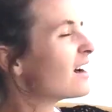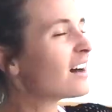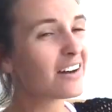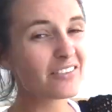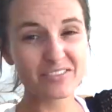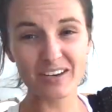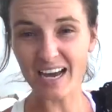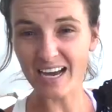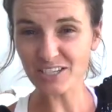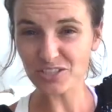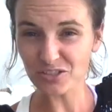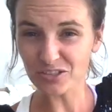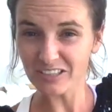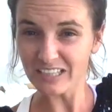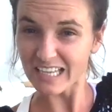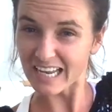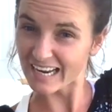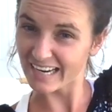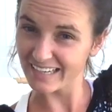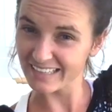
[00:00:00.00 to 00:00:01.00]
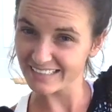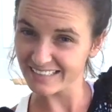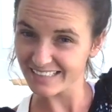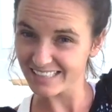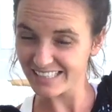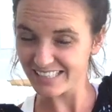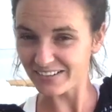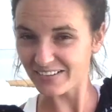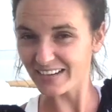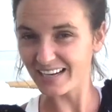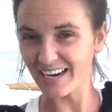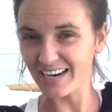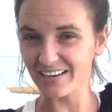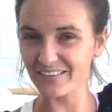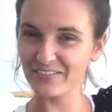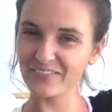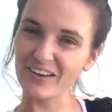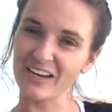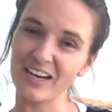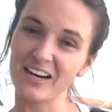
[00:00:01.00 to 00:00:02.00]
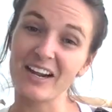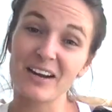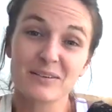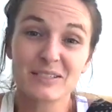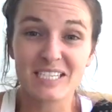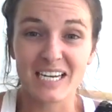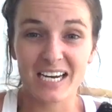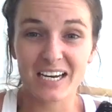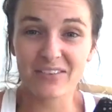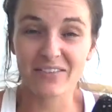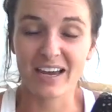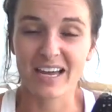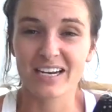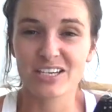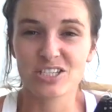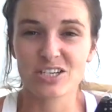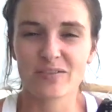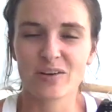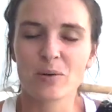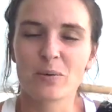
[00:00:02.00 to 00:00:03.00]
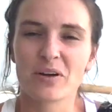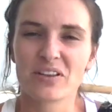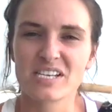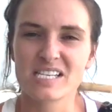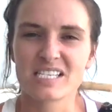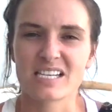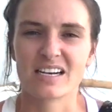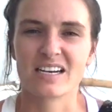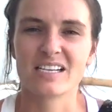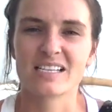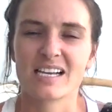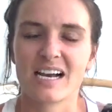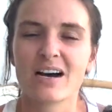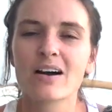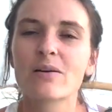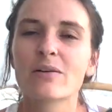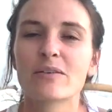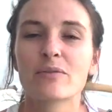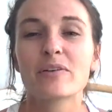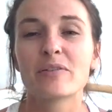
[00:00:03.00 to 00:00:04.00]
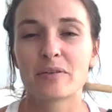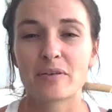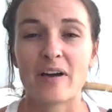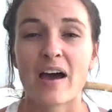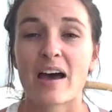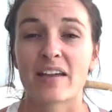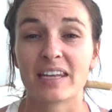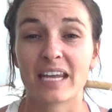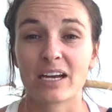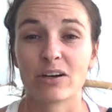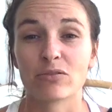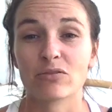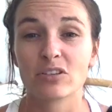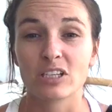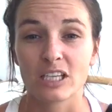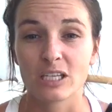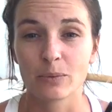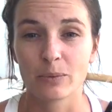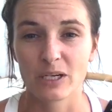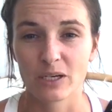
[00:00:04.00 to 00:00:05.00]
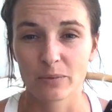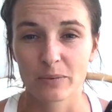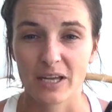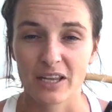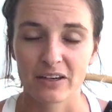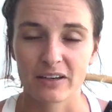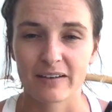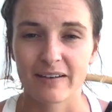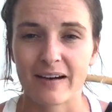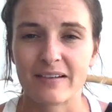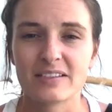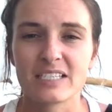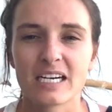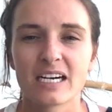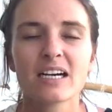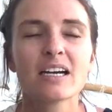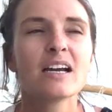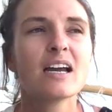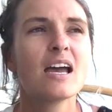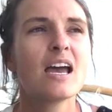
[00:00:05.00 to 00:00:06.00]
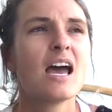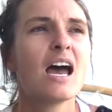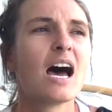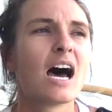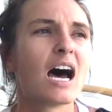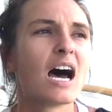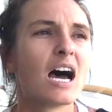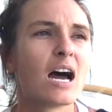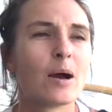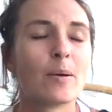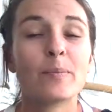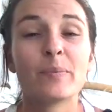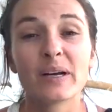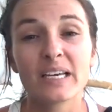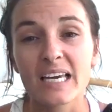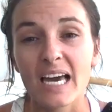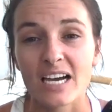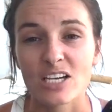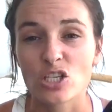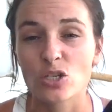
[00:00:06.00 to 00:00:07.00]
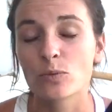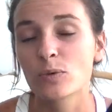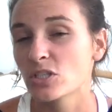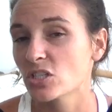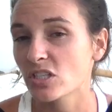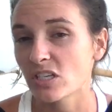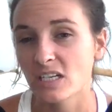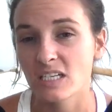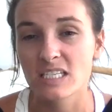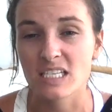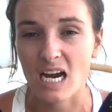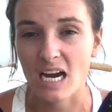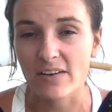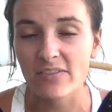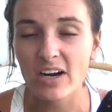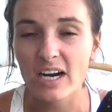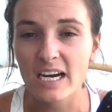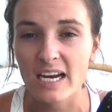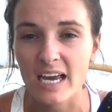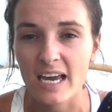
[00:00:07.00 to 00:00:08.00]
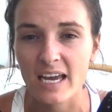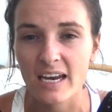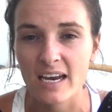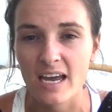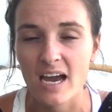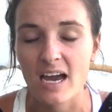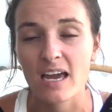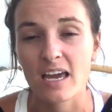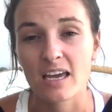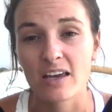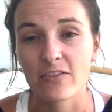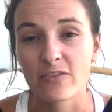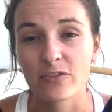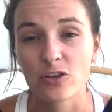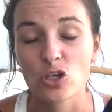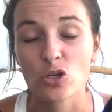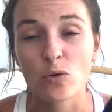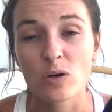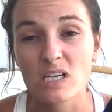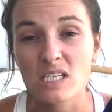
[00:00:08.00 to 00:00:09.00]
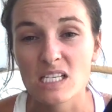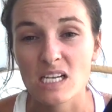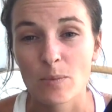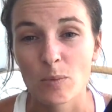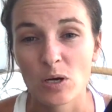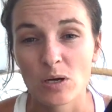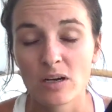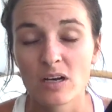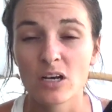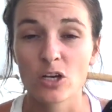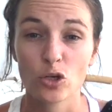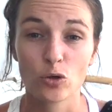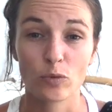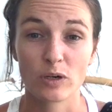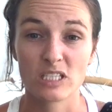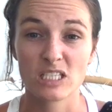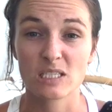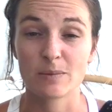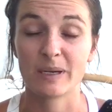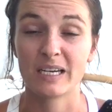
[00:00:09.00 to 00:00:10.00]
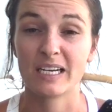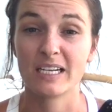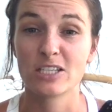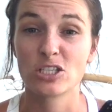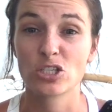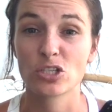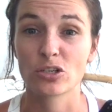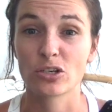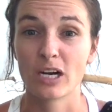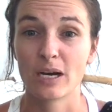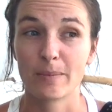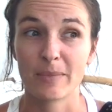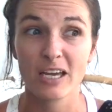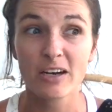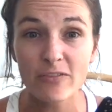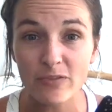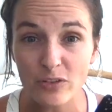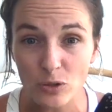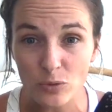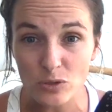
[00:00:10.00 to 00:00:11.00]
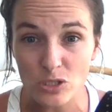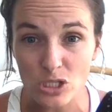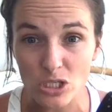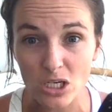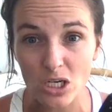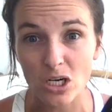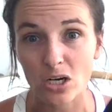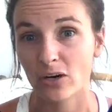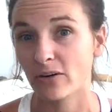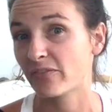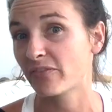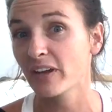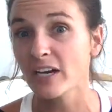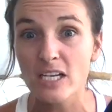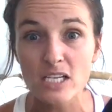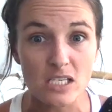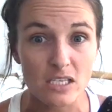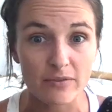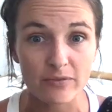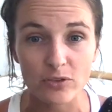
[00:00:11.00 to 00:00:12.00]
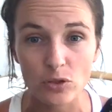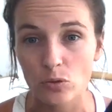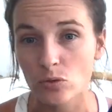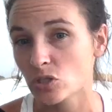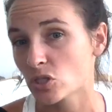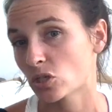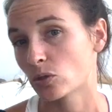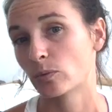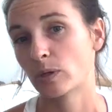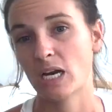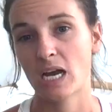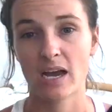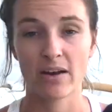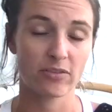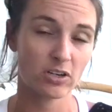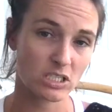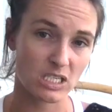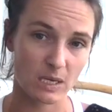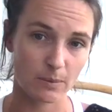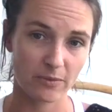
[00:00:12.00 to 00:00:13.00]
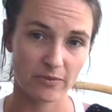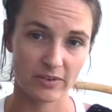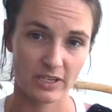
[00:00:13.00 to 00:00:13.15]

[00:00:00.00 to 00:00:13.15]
of natural light, so I kind of figured I would take advantage of it while the sun is out, and we've had like really weird weather around here. Um, but yeah, so we're just going to dive right in. If you are someone who wants to be an Instagram influencer or a fitness influencer, whatever type of